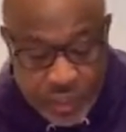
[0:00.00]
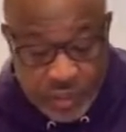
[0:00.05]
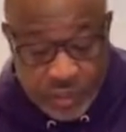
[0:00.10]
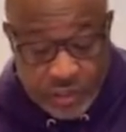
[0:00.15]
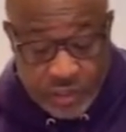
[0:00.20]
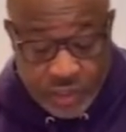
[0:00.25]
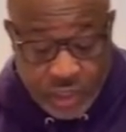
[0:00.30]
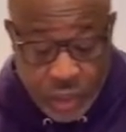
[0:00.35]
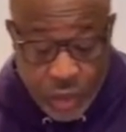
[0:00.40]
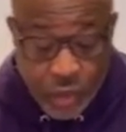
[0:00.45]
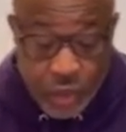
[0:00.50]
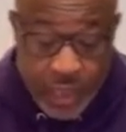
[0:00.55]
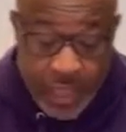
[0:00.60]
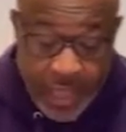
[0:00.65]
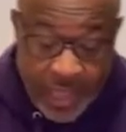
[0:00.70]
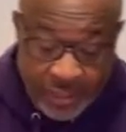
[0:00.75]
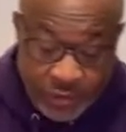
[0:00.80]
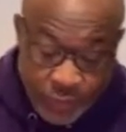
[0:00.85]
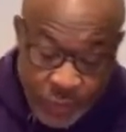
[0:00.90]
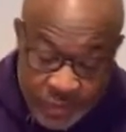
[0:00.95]
And so
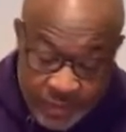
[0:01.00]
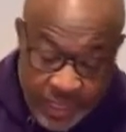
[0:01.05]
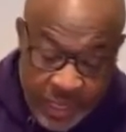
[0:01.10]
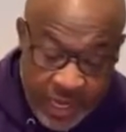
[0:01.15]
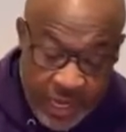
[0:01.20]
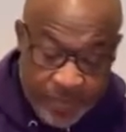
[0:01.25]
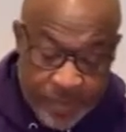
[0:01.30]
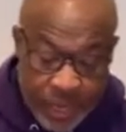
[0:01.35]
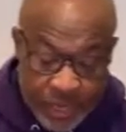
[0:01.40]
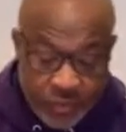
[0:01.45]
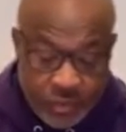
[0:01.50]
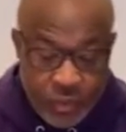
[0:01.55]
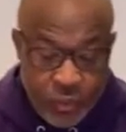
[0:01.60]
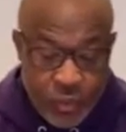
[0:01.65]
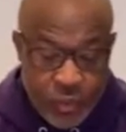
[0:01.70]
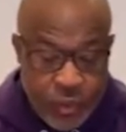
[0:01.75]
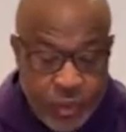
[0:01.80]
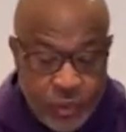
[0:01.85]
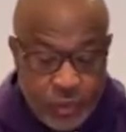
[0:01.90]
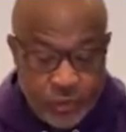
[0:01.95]
as we think about the
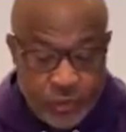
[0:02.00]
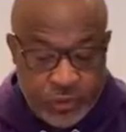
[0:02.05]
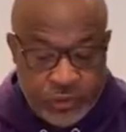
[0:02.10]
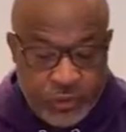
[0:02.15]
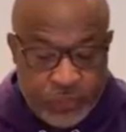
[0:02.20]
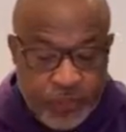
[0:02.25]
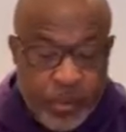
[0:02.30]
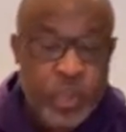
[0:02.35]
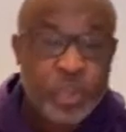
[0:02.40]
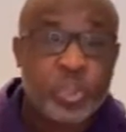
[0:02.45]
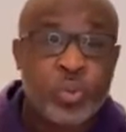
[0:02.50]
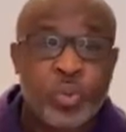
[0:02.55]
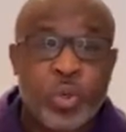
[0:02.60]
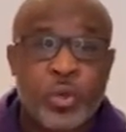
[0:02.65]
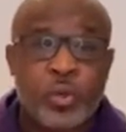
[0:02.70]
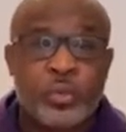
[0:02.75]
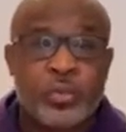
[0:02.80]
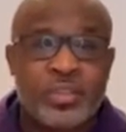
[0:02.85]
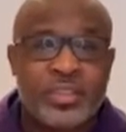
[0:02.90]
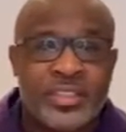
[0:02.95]
word, the spiritual
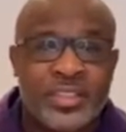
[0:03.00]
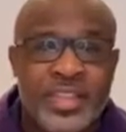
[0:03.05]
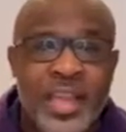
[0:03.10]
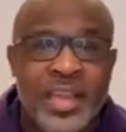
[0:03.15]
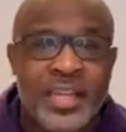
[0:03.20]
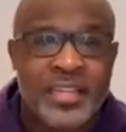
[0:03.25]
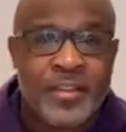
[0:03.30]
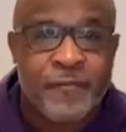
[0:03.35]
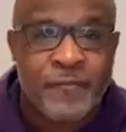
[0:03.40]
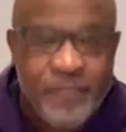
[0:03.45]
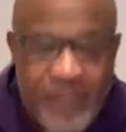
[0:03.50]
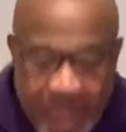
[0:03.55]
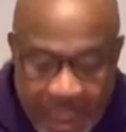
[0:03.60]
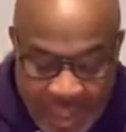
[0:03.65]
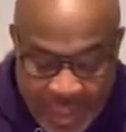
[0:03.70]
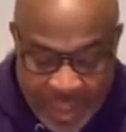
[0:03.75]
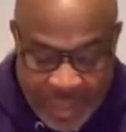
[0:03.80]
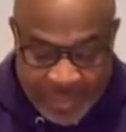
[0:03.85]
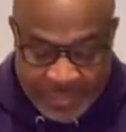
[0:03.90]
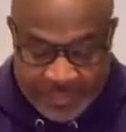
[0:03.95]
word,
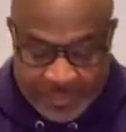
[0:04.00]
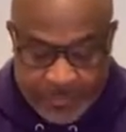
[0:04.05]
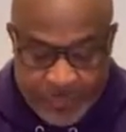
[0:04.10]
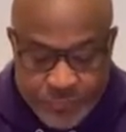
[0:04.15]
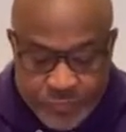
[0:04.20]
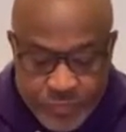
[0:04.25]
sanctified,